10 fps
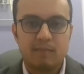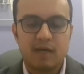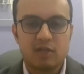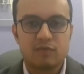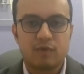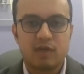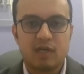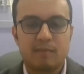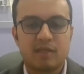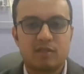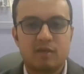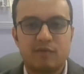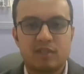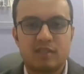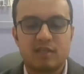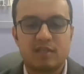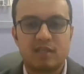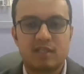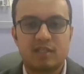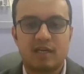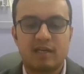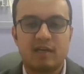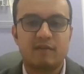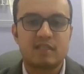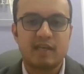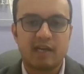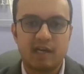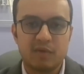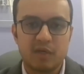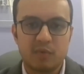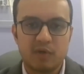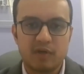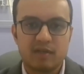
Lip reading: branch of oral and maxillofacial surgery started after the Second World War,